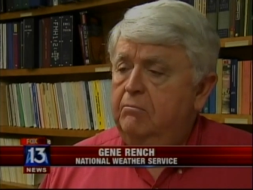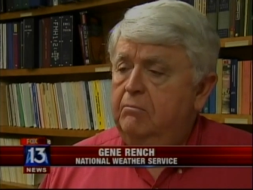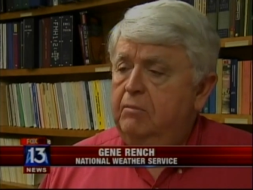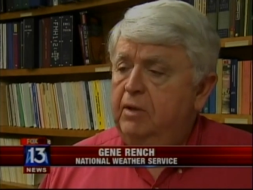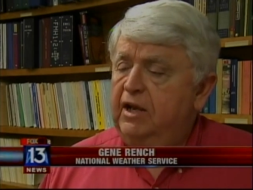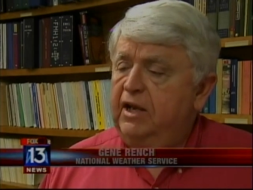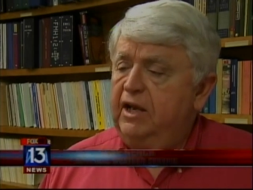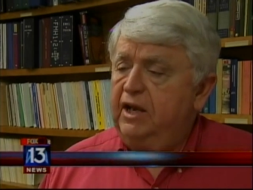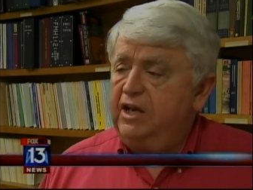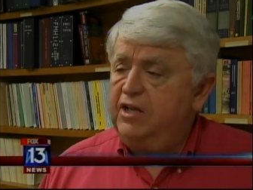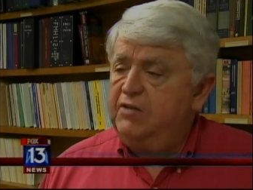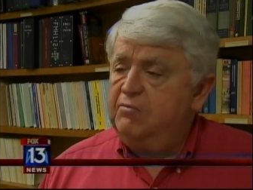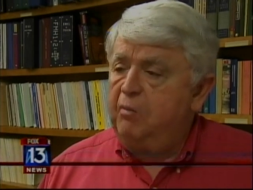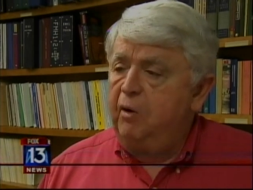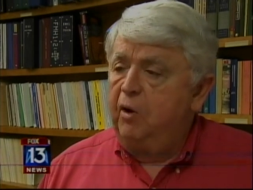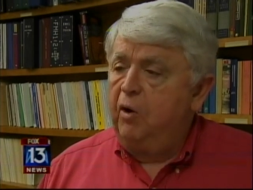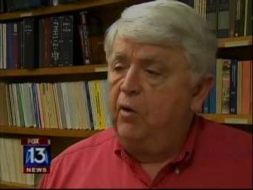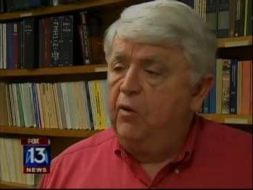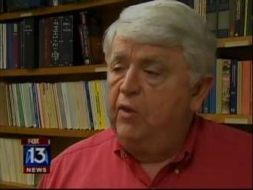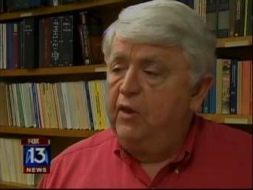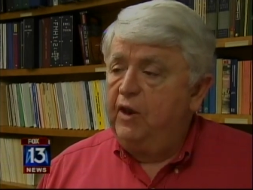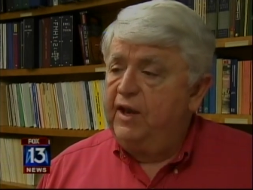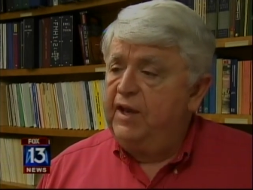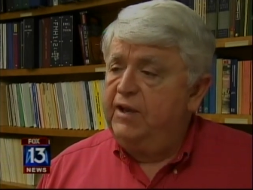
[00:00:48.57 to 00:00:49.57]
I mean, it's
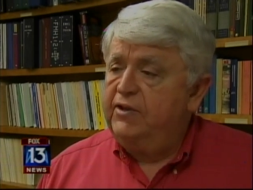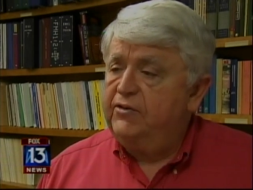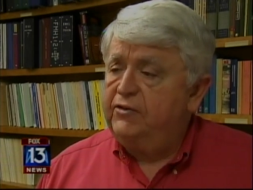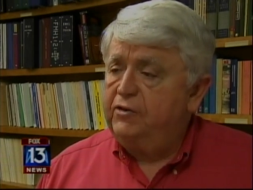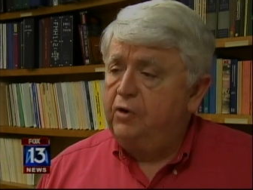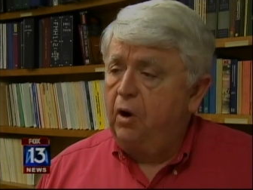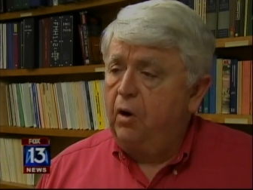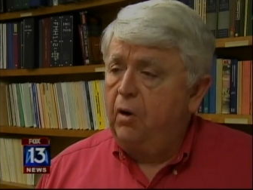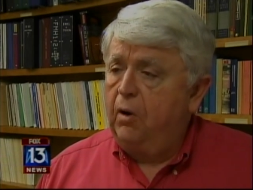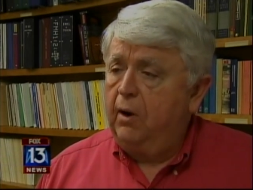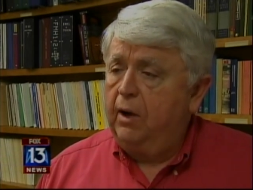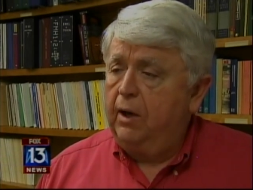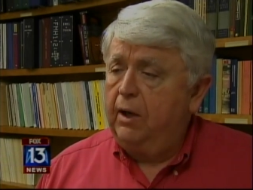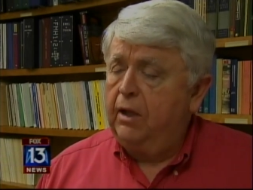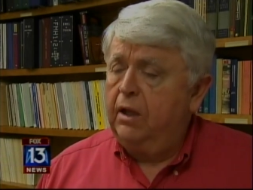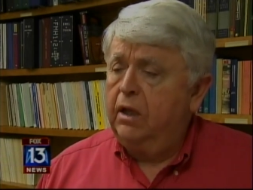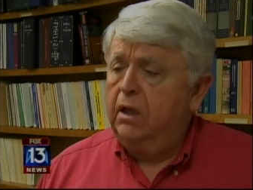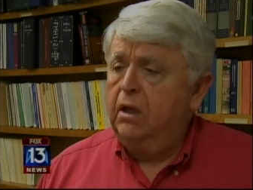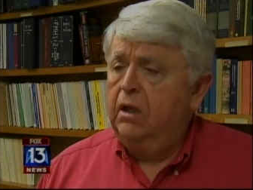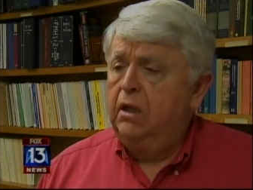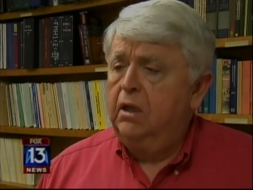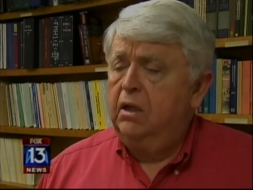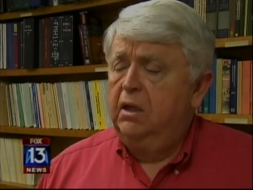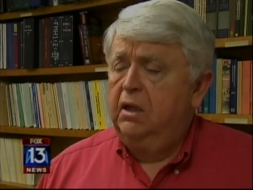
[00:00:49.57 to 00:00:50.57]
more than historic.
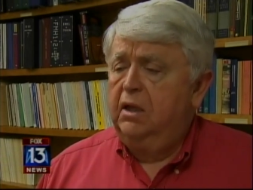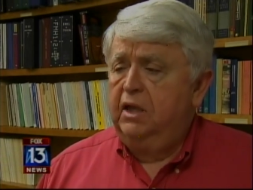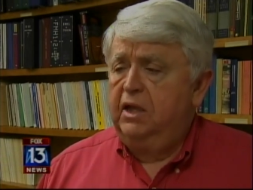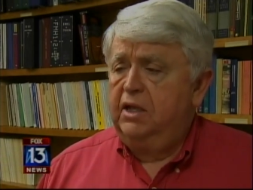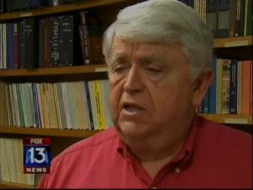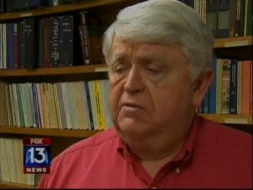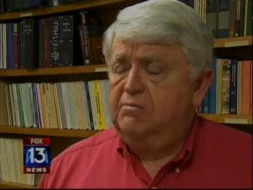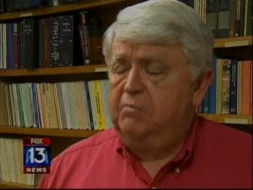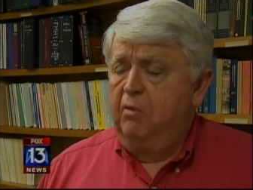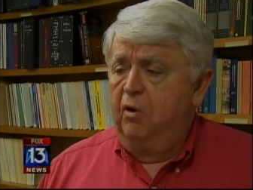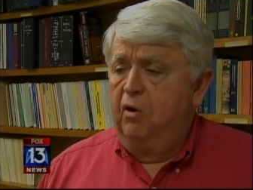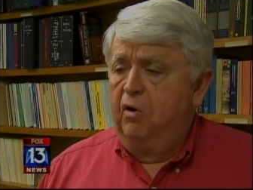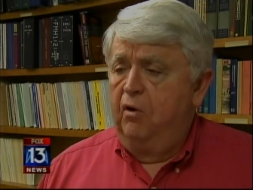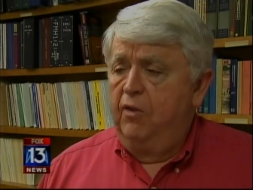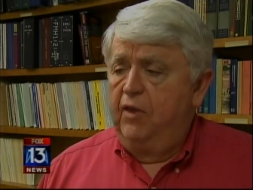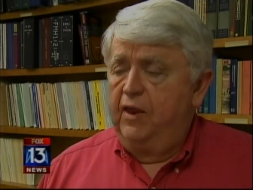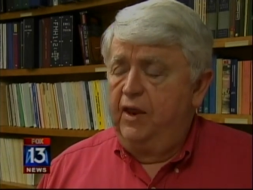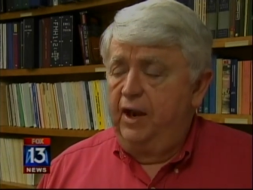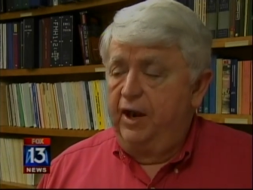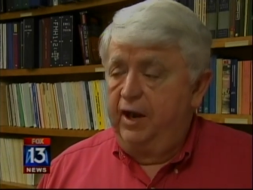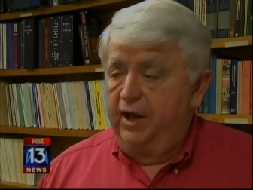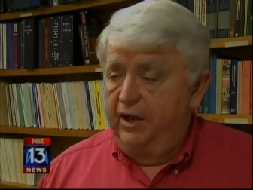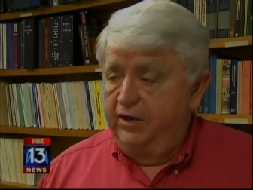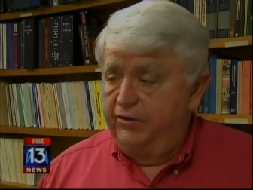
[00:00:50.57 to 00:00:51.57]
It's more than
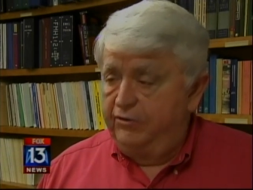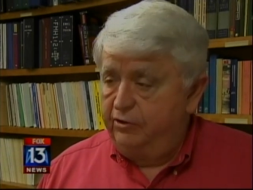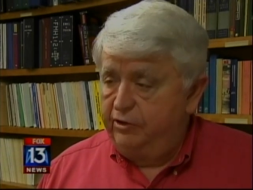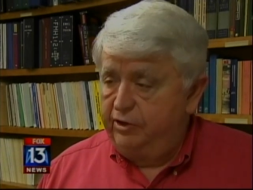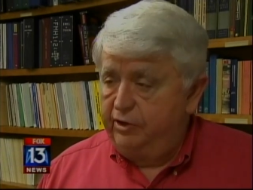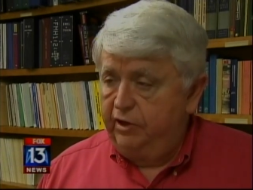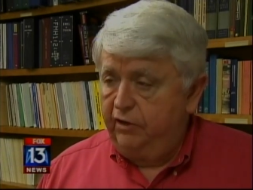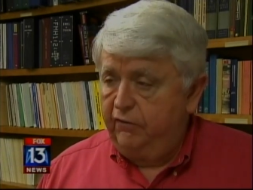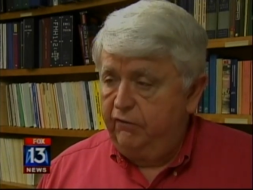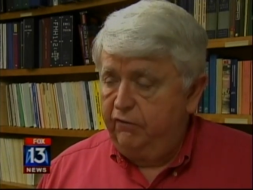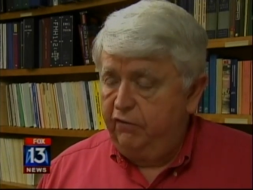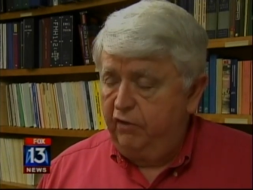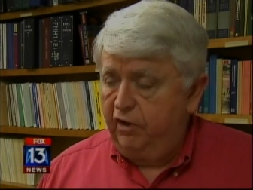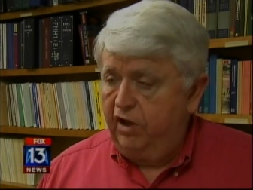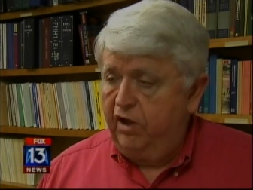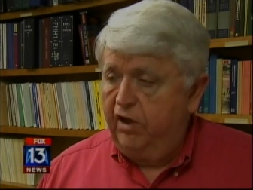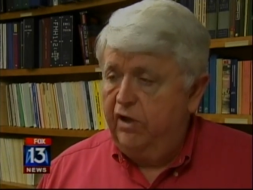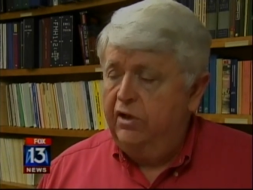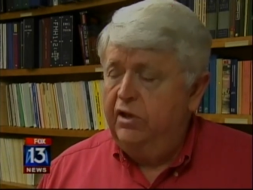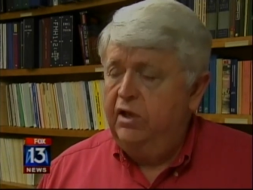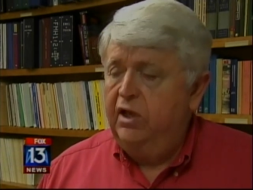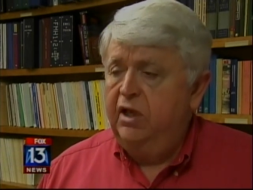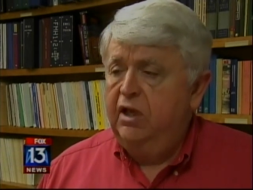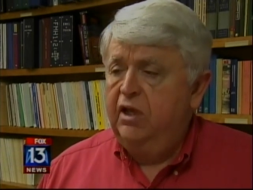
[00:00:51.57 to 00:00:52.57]
a 100 year
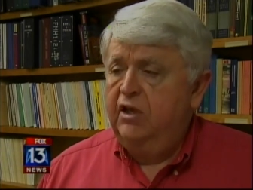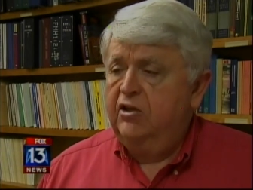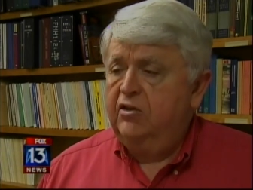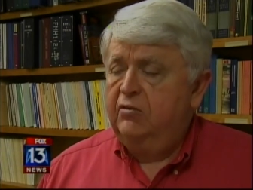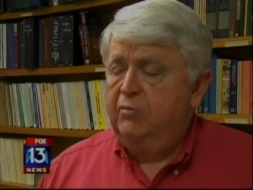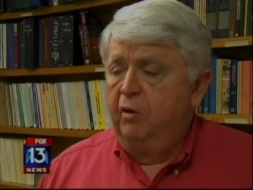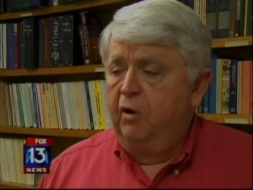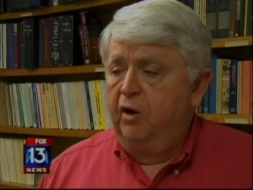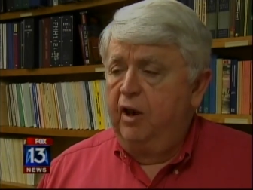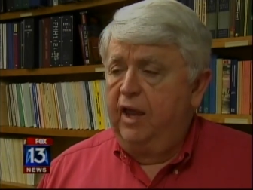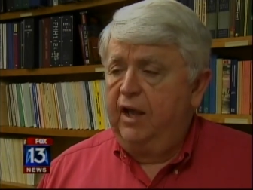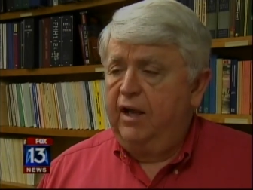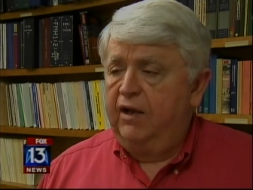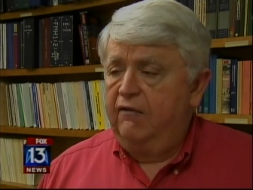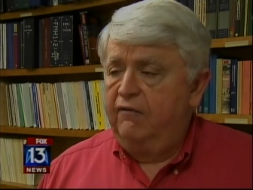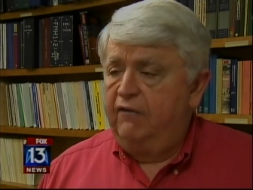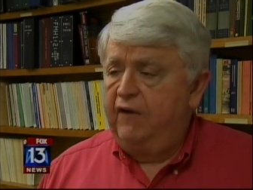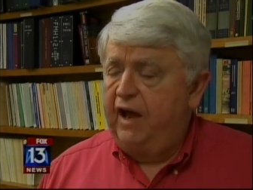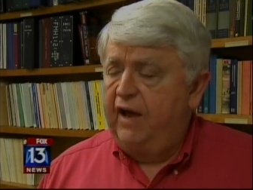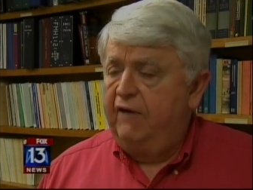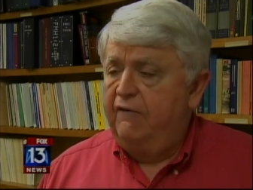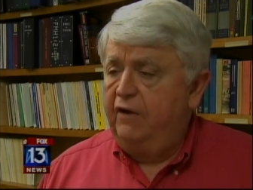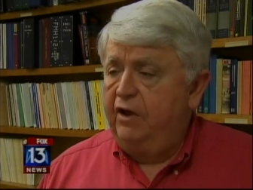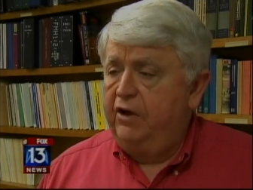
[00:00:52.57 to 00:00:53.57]
flood. It's more like a
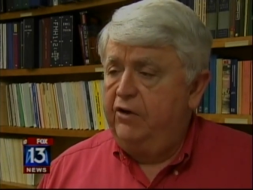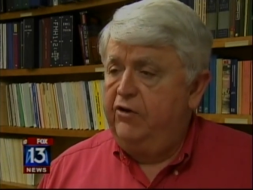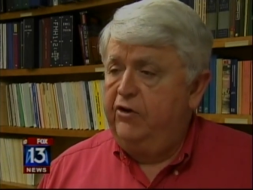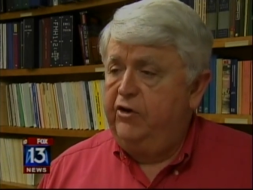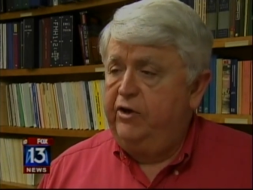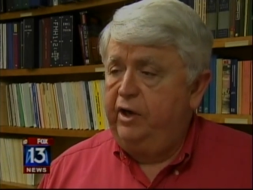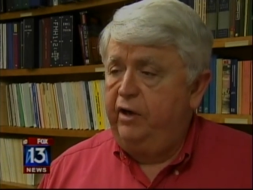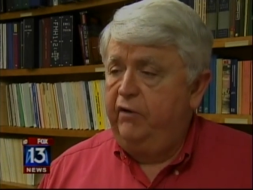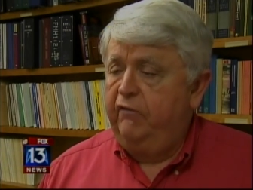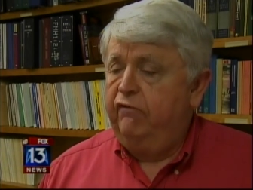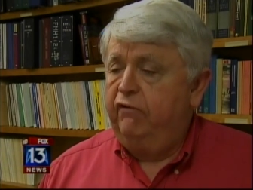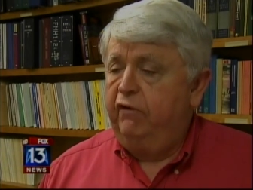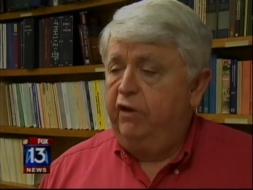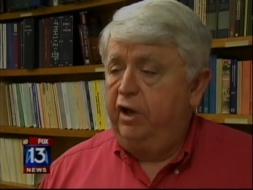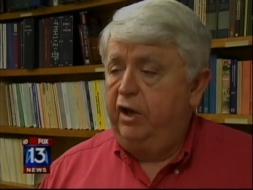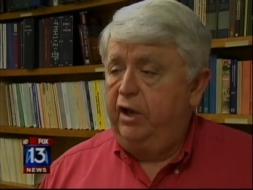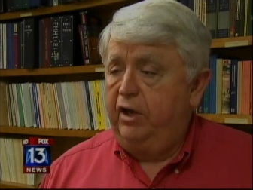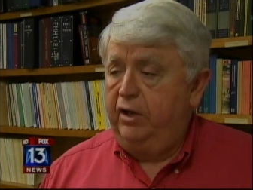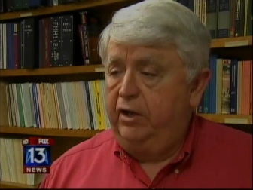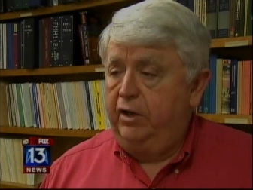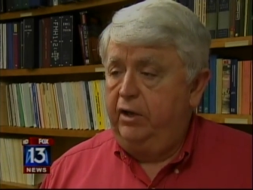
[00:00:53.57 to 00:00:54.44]
500 year flood.